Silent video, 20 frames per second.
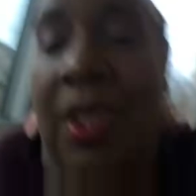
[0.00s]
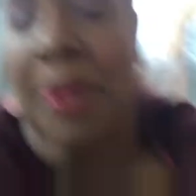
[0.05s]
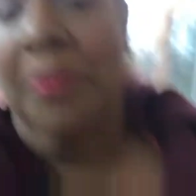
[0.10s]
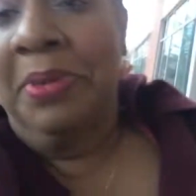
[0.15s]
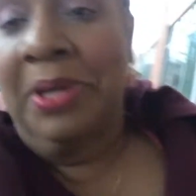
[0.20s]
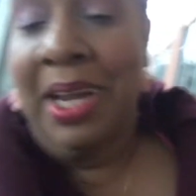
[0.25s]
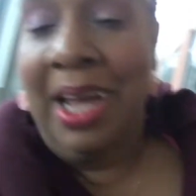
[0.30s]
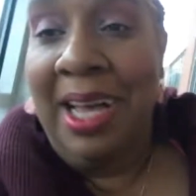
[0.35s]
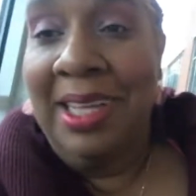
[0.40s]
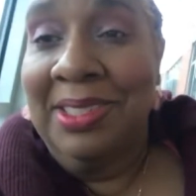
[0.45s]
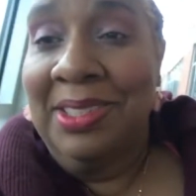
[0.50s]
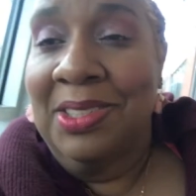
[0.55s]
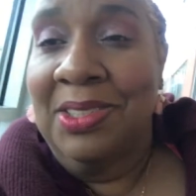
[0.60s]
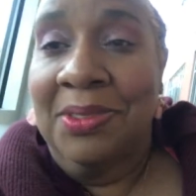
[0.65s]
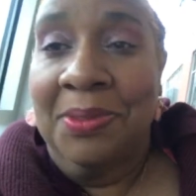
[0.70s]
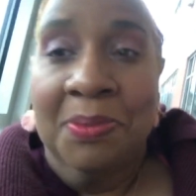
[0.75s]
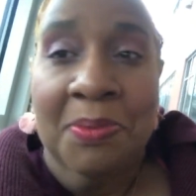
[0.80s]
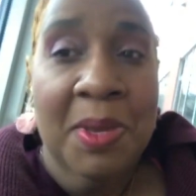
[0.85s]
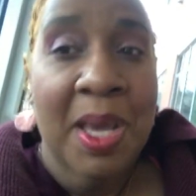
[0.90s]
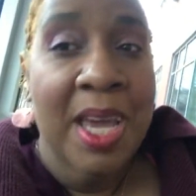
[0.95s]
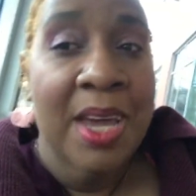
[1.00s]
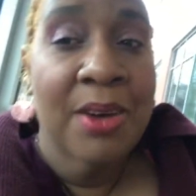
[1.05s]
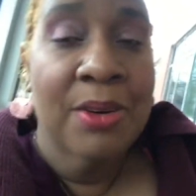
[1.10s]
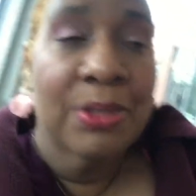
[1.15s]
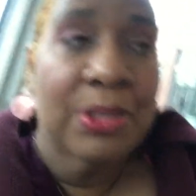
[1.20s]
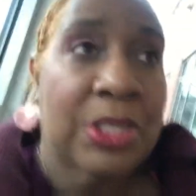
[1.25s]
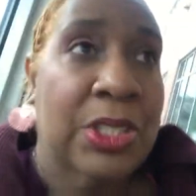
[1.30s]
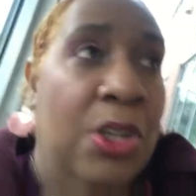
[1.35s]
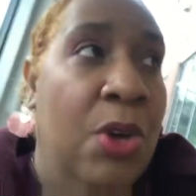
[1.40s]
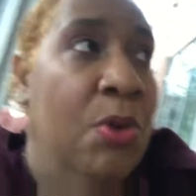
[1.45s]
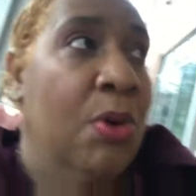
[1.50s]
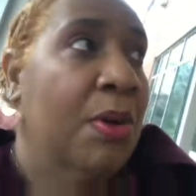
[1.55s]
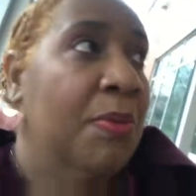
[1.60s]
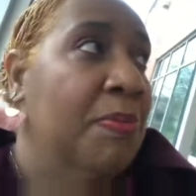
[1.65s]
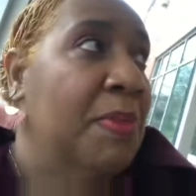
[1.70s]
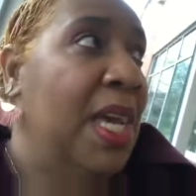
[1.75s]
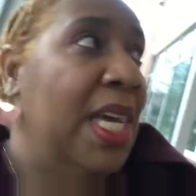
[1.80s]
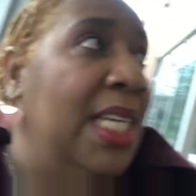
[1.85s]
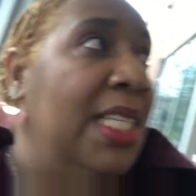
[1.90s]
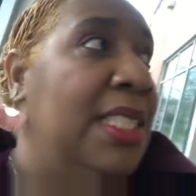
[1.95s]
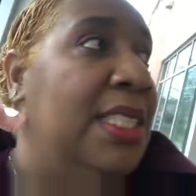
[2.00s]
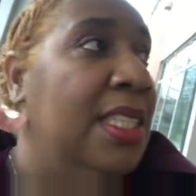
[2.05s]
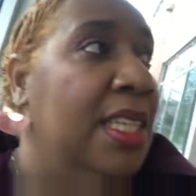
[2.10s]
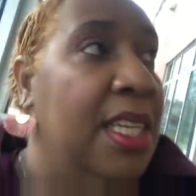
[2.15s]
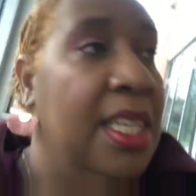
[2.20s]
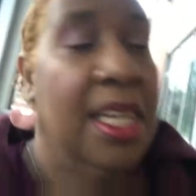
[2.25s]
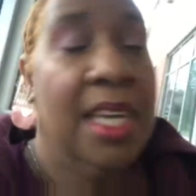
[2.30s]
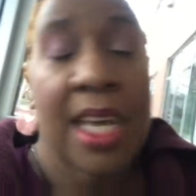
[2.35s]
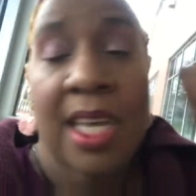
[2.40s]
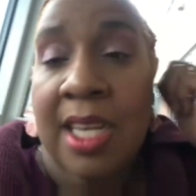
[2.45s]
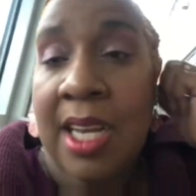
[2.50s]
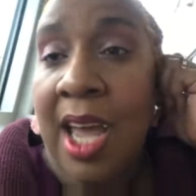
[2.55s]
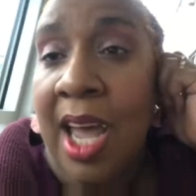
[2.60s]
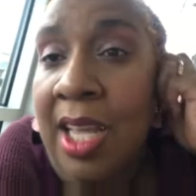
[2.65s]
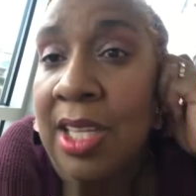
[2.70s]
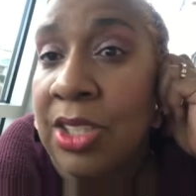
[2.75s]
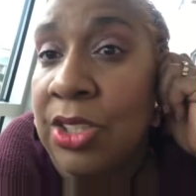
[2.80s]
But I smell so amazing. And I